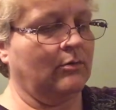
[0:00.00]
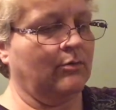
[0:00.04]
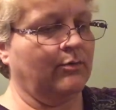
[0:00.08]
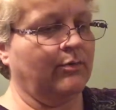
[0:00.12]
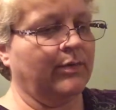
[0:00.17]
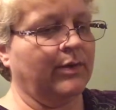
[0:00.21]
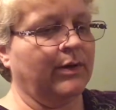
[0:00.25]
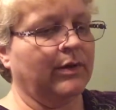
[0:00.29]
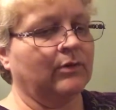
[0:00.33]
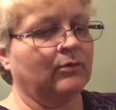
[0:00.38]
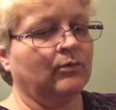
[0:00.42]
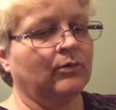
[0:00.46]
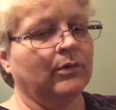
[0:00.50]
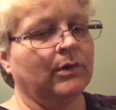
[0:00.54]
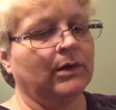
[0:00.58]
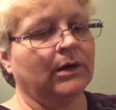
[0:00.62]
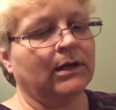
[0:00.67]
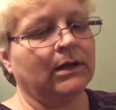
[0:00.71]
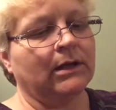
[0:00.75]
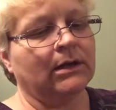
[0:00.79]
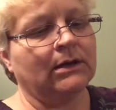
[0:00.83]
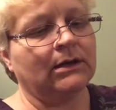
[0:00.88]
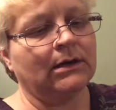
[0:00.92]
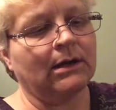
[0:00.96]
been
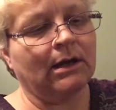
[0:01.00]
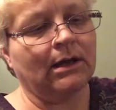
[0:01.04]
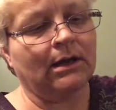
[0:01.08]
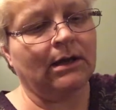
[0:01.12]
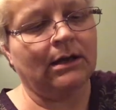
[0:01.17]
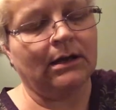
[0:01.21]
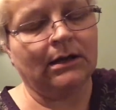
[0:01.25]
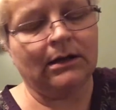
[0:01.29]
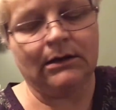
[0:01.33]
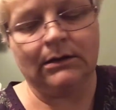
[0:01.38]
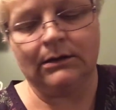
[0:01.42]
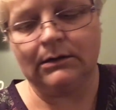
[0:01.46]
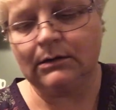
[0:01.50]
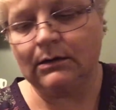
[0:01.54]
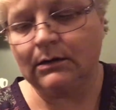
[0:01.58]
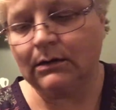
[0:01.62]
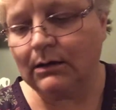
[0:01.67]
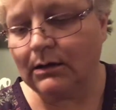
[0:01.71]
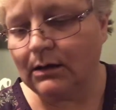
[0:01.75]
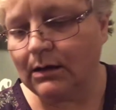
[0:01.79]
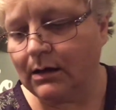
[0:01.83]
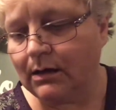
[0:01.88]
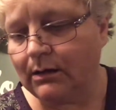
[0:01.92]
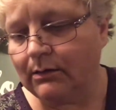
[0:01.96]
working on
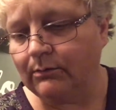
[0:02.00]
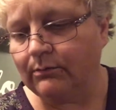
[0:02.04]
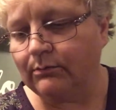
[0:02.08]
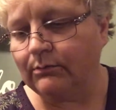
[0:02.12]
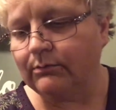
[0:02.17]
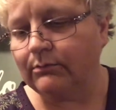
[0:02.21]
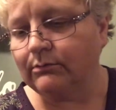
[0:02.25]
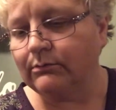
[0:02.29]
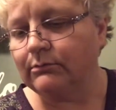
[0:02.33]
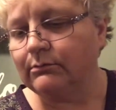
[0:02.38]
um,